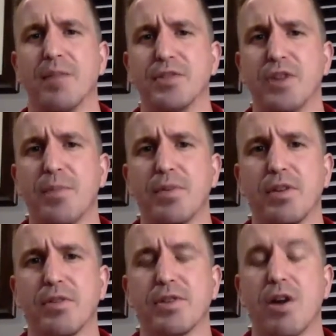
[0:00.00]
Jumbo
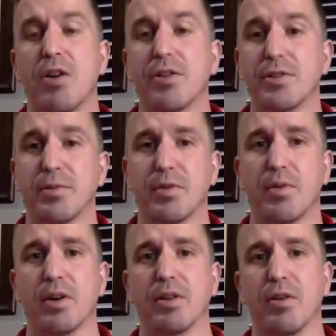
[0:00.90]
loans also
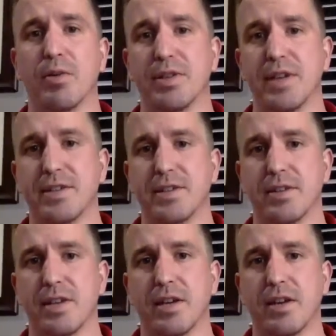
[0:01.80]
require lower debt to
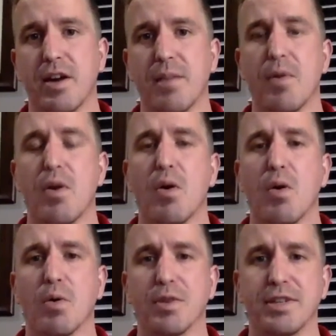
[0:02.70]
income,
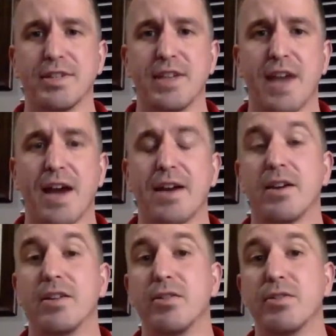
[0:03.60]
or DTI,
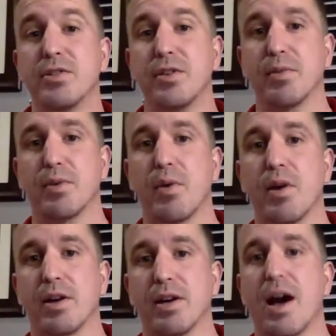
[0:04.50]
and usually
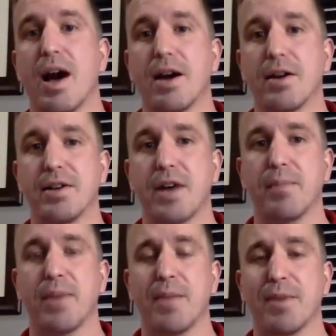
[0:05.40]
require a higher down
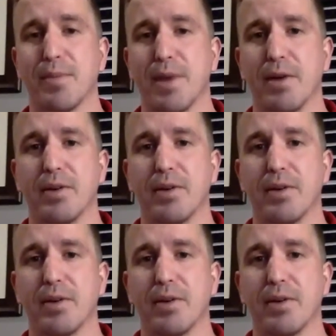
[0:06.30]
payment amount.